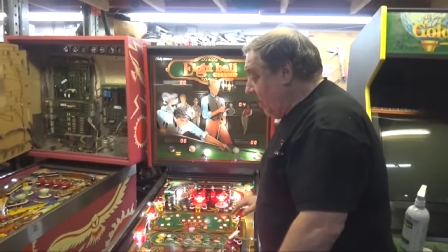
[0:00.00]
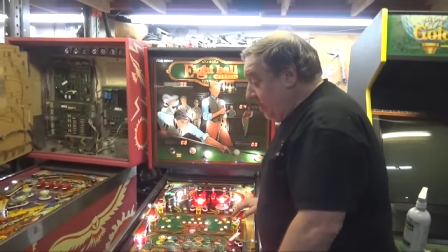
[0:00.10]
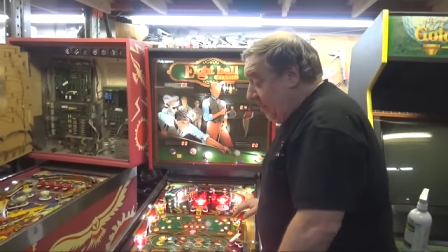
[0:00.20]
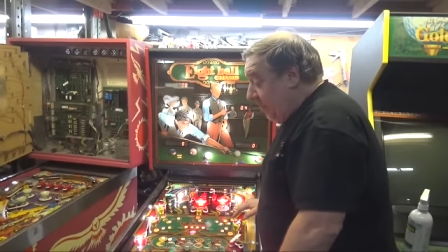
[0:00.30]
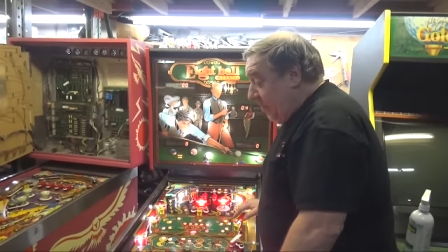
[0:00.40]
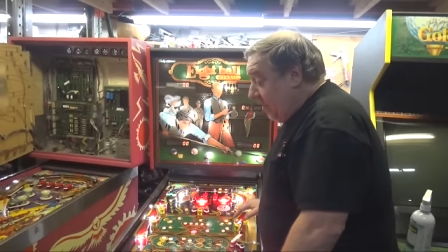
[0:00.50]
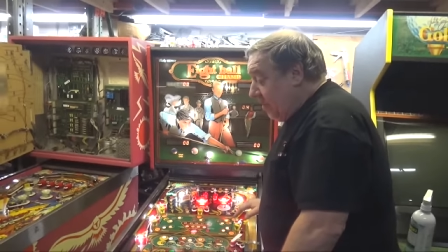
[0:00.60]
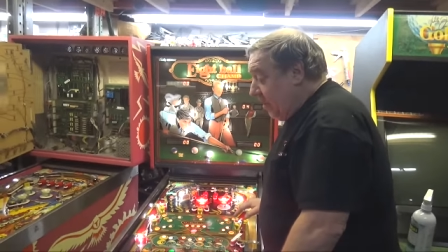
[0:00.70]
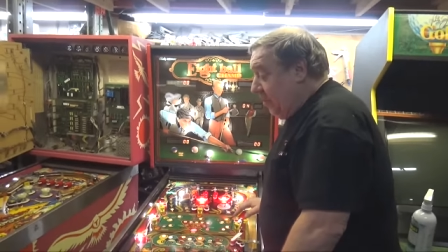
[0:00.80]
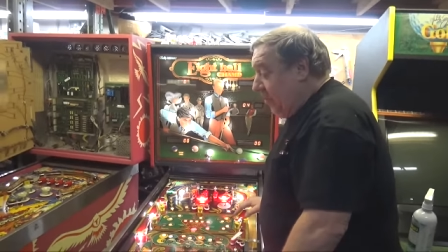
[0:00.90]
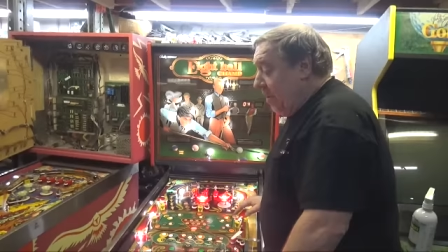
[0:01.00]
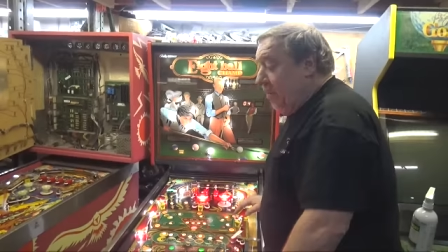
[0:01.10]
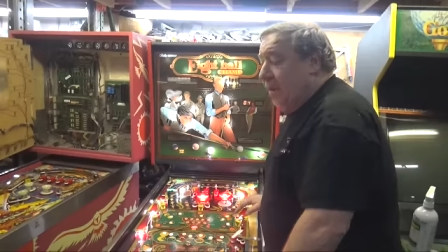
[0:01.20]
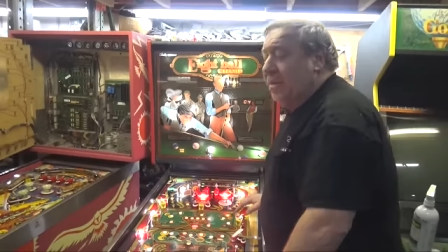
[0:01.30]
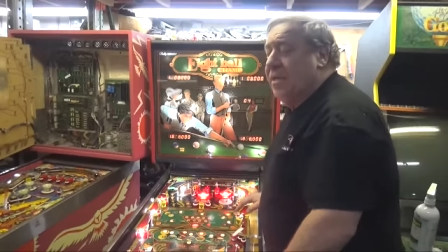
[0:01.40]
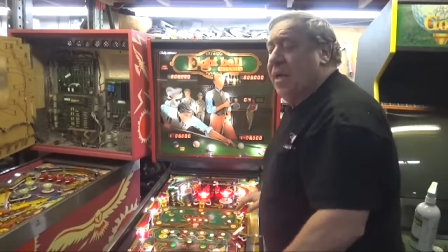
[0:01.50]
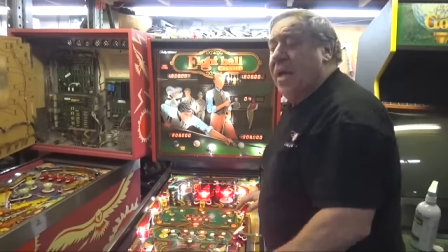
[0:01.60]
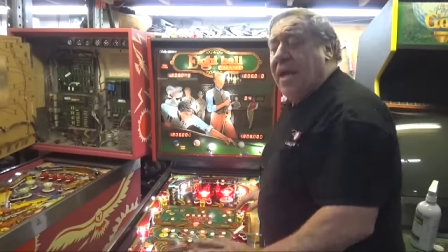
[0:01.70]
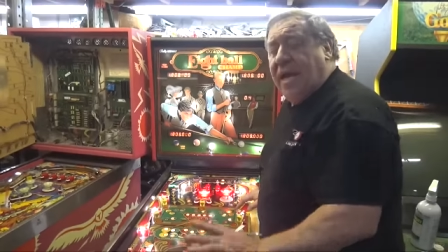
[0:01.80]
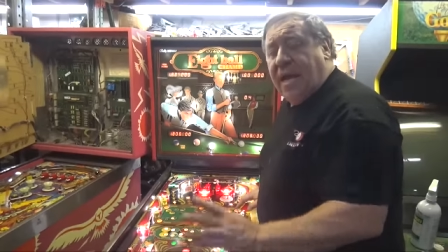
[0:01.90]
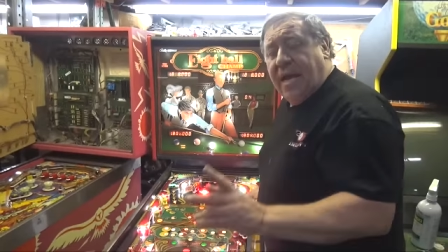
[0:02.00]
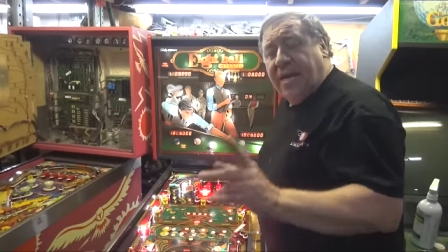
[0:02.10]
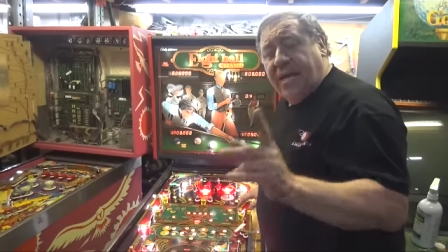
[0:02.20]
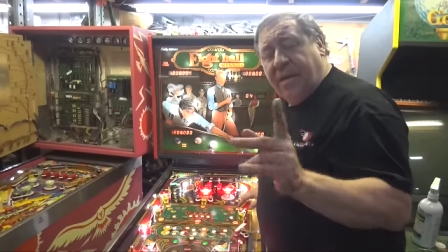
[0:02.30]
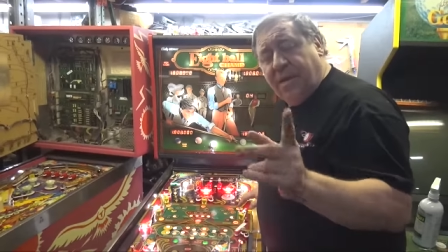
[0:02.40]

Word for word: seven months ago, eight months, and